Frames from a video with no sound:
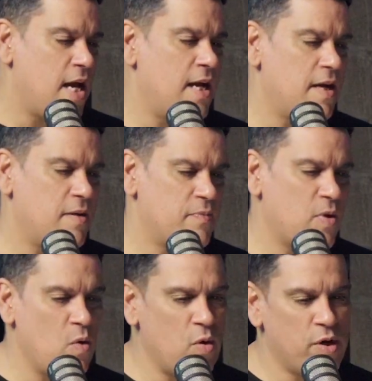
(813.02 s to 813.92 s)

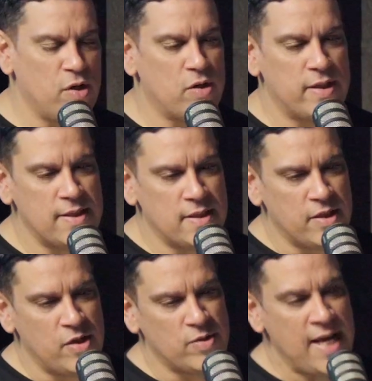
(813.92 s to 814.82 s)
or you're in,
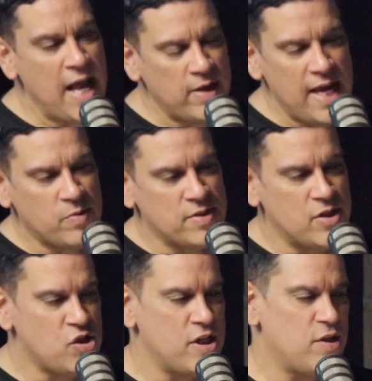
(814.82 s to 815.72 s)
talent
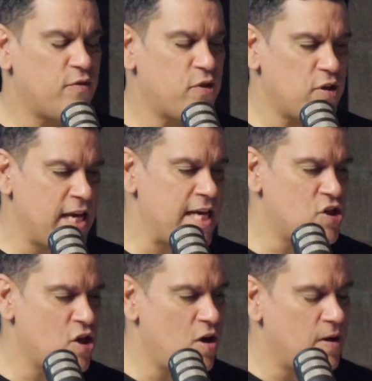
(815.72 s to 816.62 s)
acquisition, or if you're in
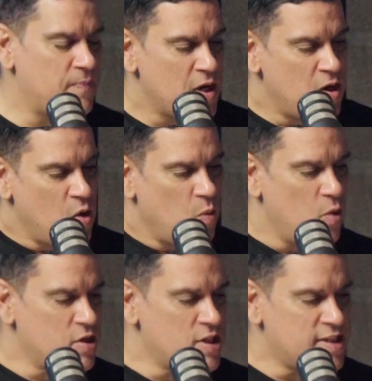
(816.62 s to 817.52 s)
HR,
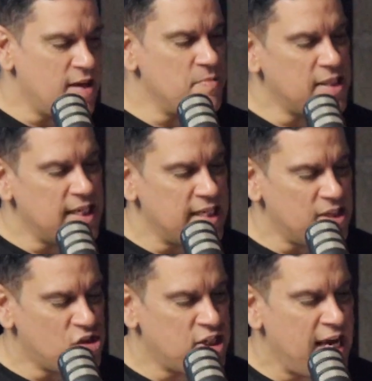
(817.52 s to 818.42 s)
what are some of
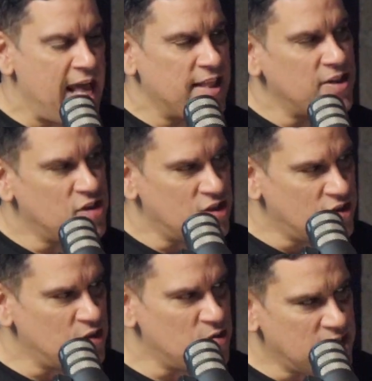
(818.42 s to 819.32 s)
the
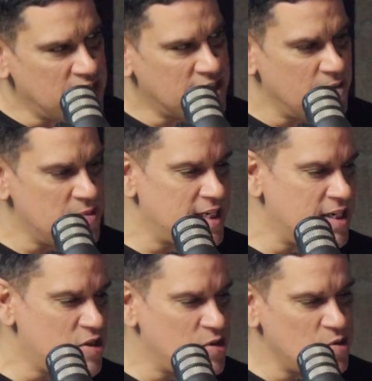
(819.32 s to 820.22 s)
challenges you see, some of
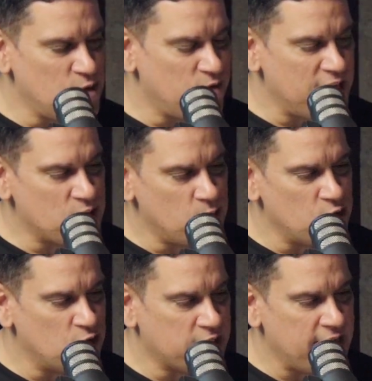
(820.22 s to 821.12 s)
the issues you face when
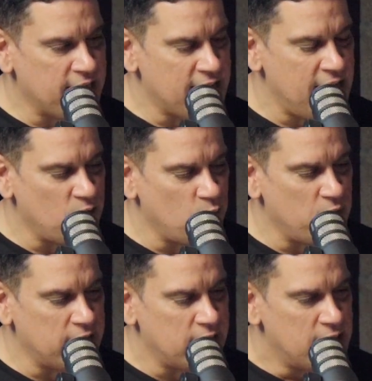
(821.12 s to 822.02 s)
you look at kind of
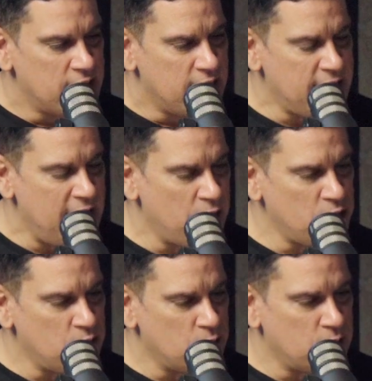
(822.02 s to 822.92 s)
what, and how do
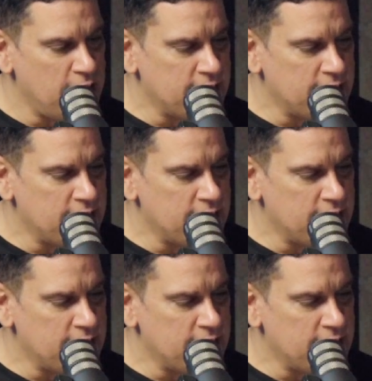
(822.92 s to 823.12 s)
you